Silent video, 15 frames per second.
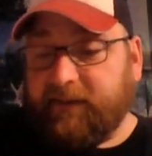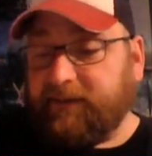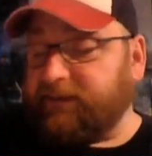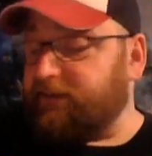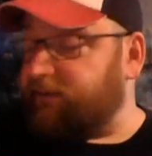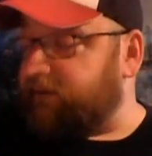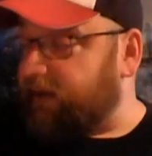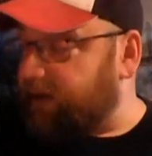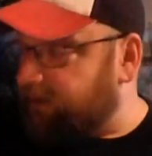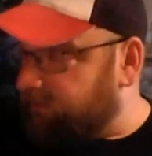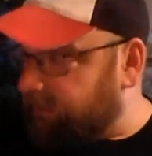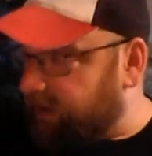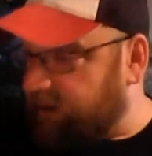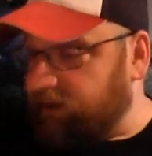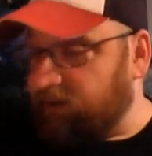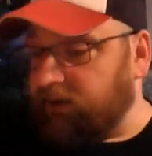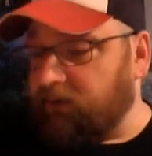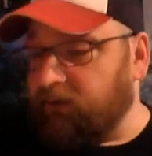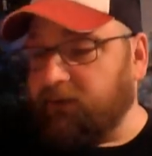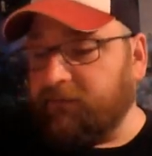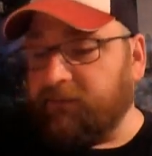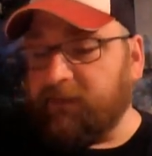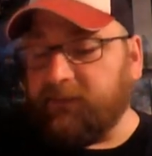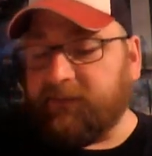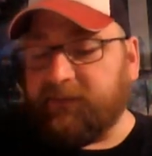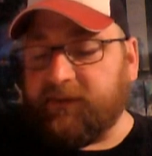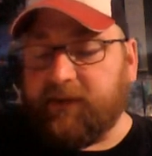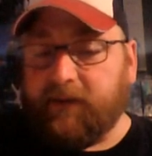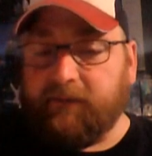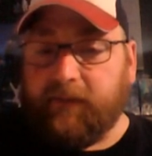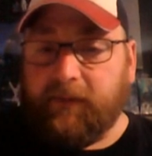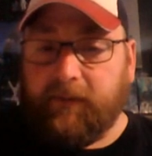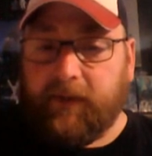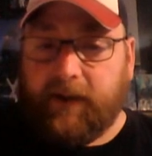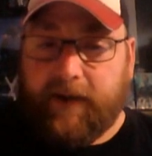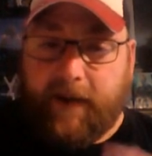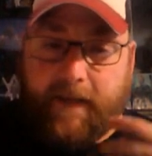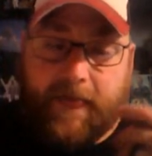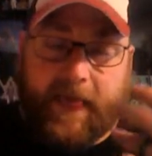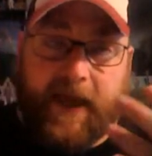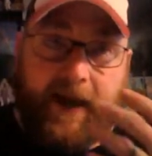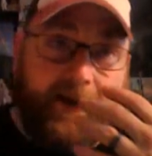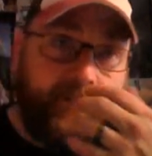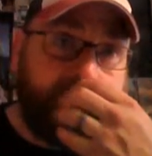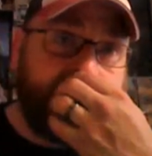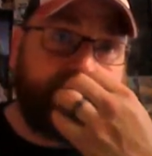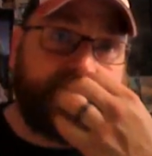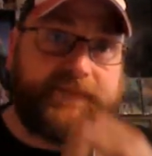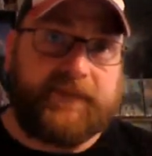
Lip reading: Sandman Universe number 1. Now,